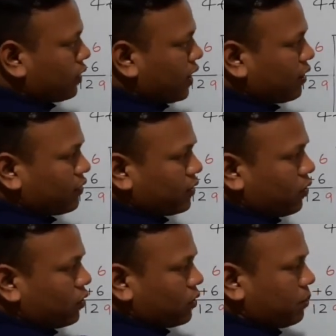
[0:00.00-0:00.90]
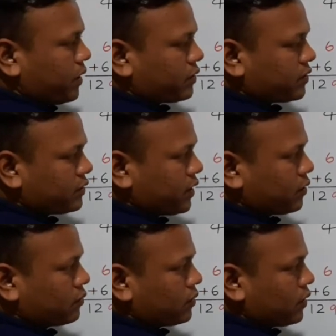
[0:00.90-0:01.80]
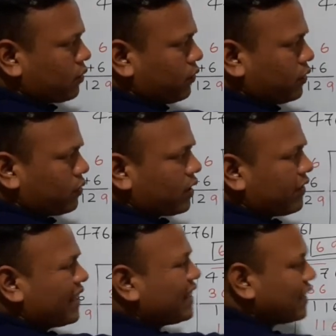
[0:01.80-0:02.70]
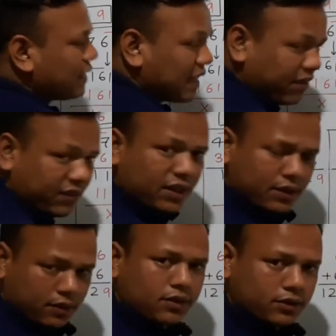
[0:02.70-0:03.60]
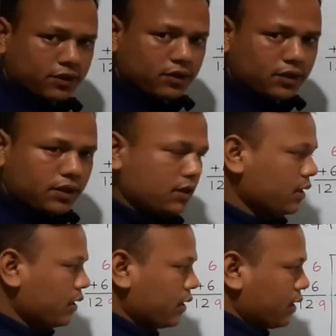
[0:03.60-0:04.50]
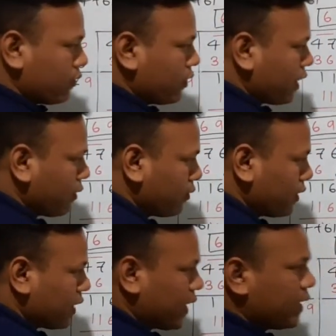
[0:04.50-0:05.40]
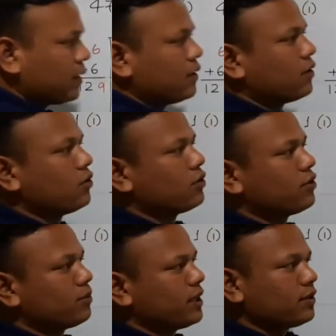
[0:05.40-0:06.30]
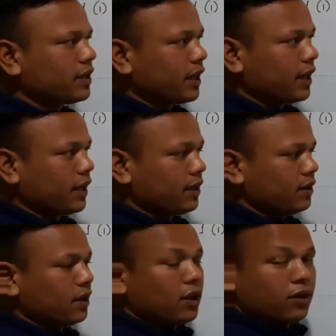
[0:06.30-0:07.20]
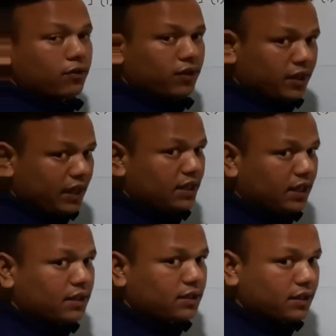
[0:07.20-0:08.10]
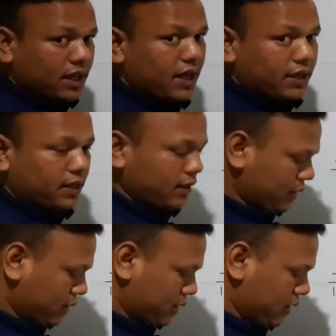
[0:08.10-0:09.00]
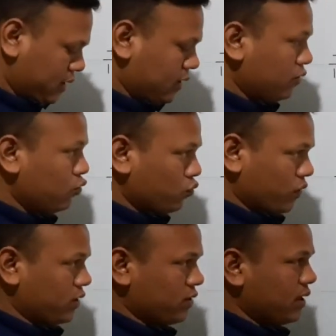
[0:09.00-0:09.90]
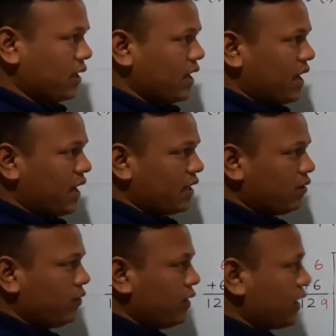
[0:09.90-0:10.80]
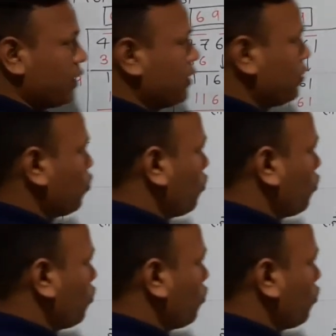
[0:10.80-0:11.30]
after all the pairs are down, now we don't have anything left, isn't it? Now we have 9 in the units place, and we can get 9 in 2 ways. Either we can go